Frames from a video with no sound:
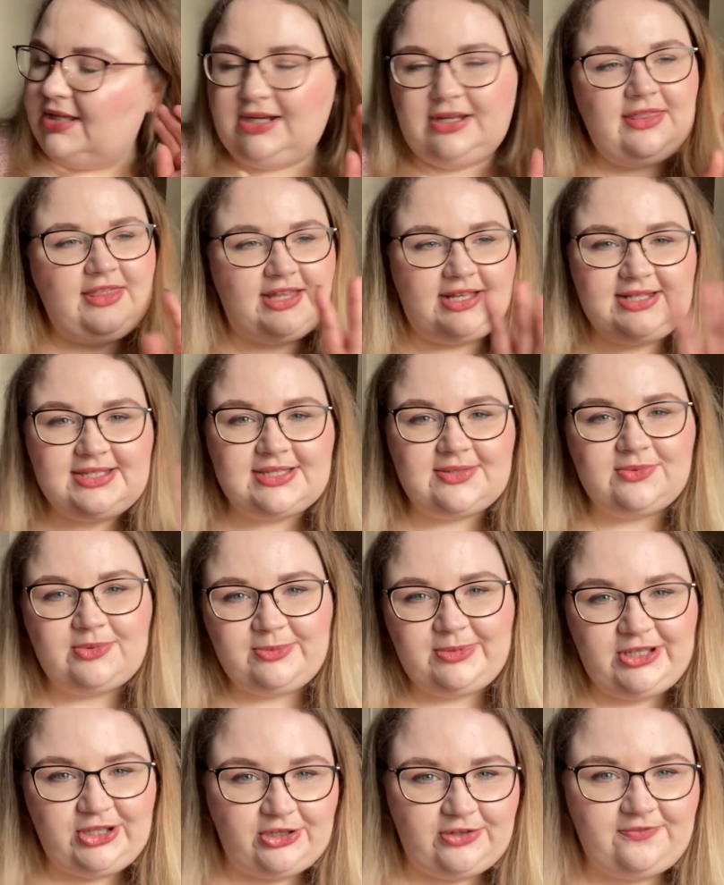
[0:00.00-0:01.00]
little things that
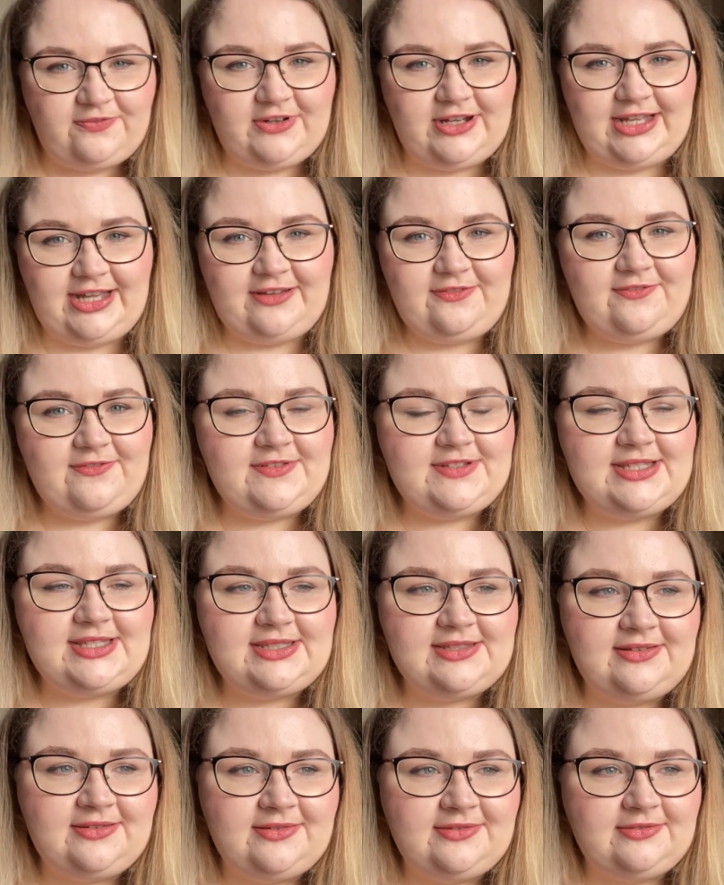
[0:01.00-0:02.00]
would be good for
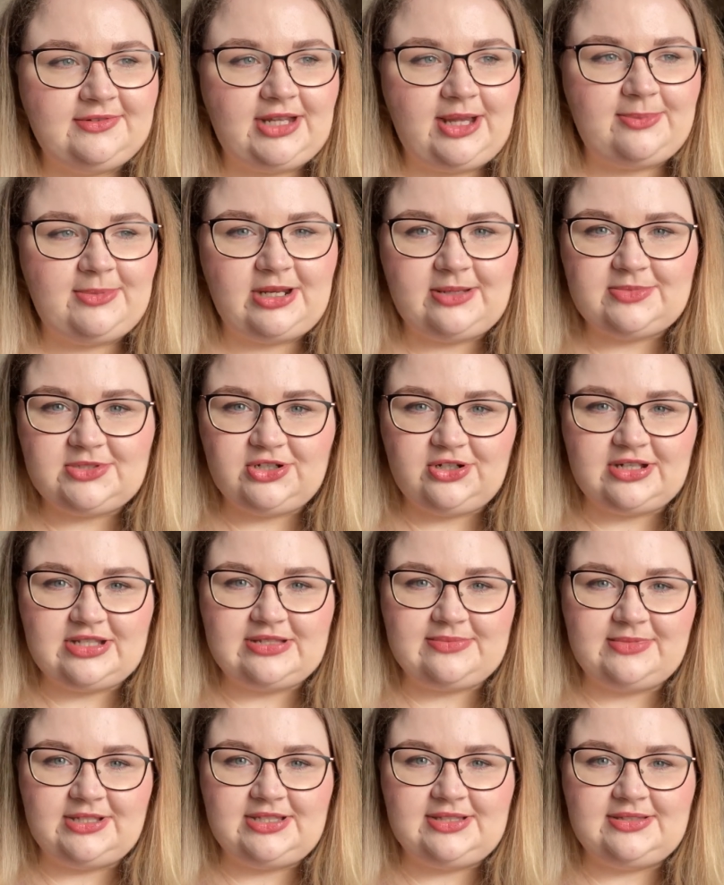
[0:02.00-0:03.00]
gifts coming up to
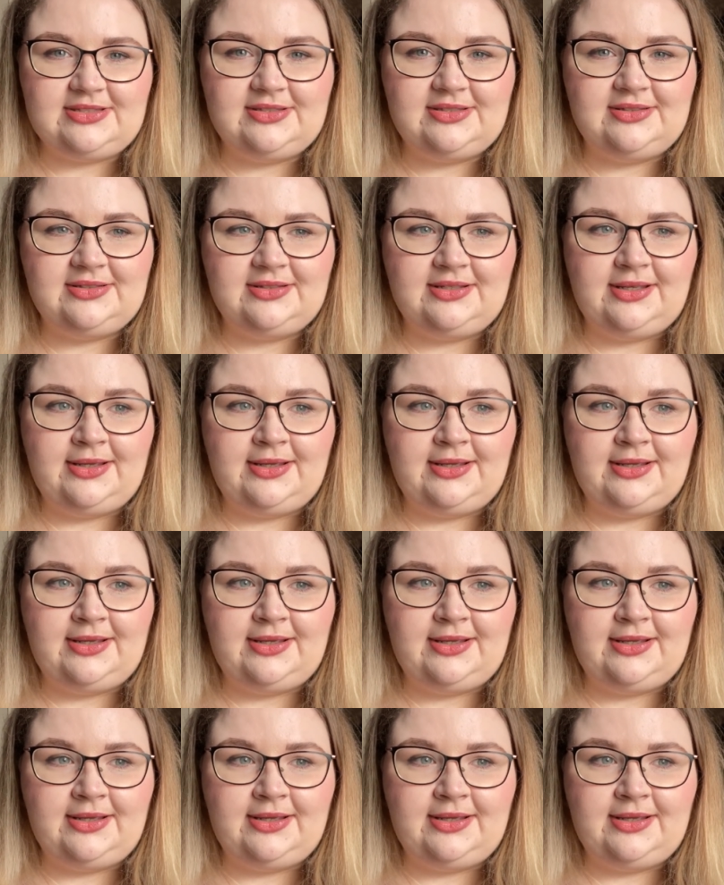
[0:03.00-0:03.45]
Christmas.